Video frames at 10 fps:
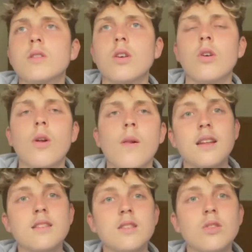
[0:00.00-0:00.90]
so
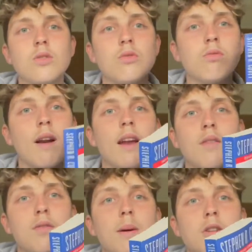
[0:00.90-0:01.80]
there's still great
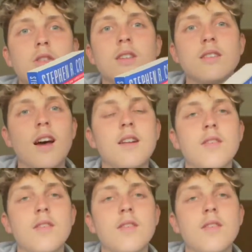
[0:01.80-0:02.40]
information inside of